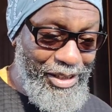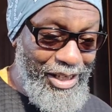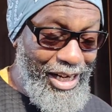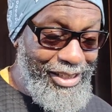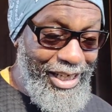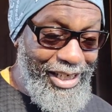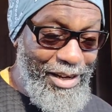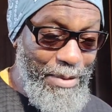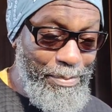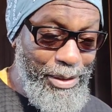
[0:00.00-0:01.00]
to gotta take
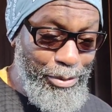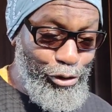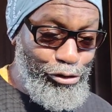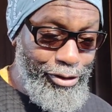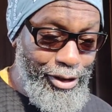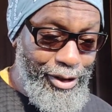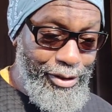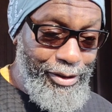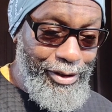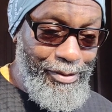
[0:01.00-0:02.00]
care of my peoples,
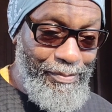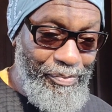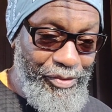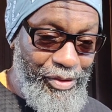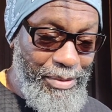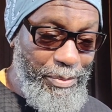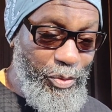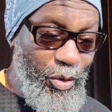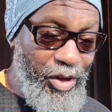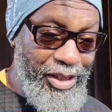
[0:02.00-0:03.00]
you know. So maybe
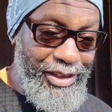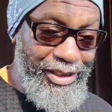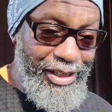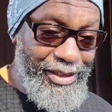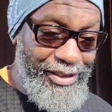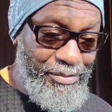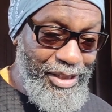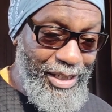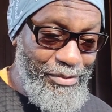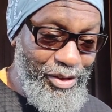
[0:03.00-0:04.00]
we all can get together
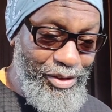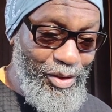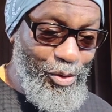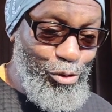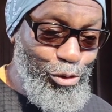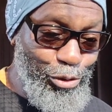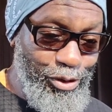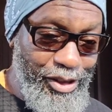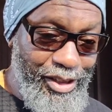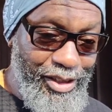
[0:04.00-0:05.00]
sometime, you know, the old crew.
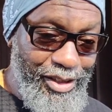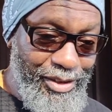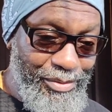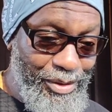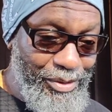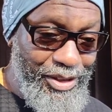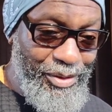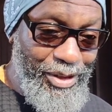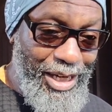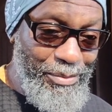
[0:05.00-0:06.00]
But we'll
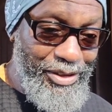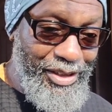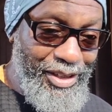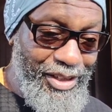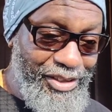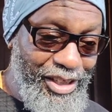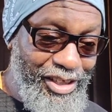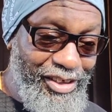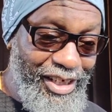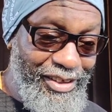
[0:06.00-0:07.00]
see what happens.
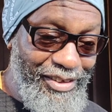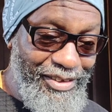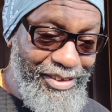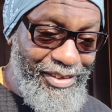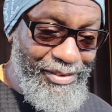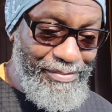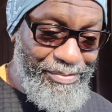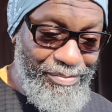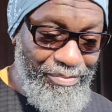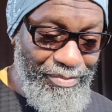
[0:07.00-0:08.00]
Check you later.
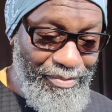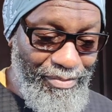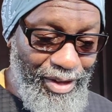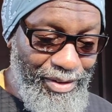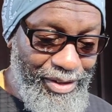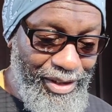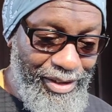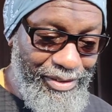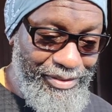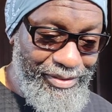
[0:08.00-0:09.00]
Okay.